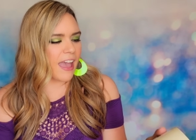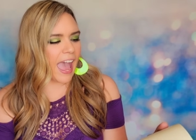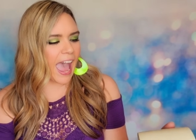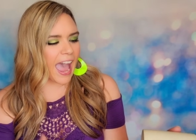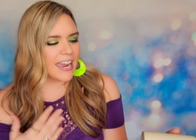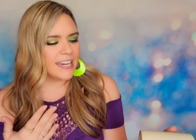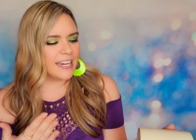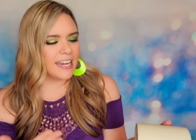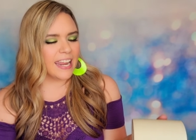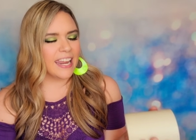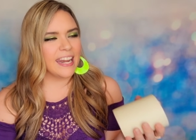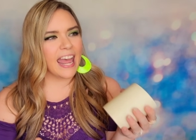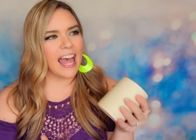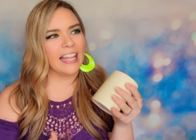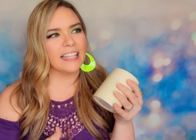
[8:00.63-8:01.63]
added
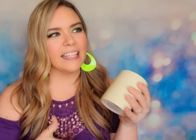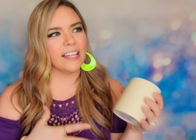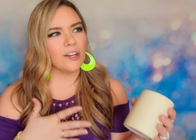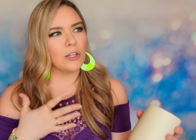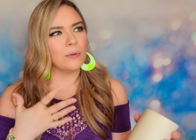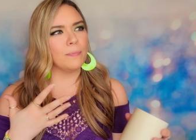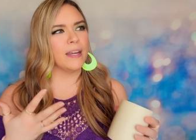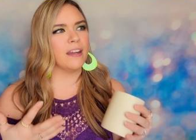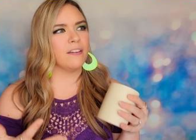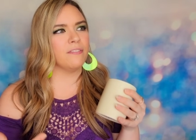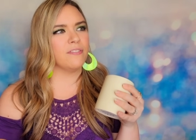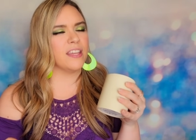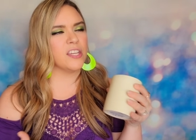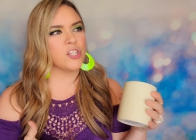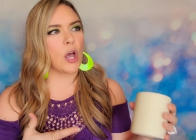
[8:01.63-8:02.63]
in a little bit of this